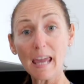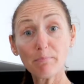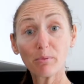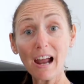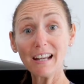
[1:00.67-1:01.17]

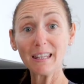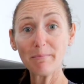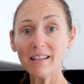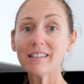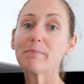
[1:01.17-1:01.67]
Keep browning the
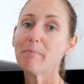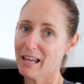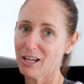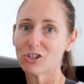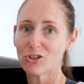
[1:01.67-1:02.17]
mince,
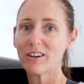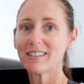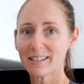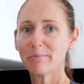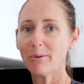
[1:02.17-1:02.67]
making sure it
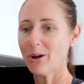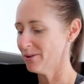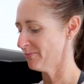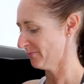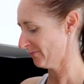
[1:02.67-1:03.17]
doesn't burn.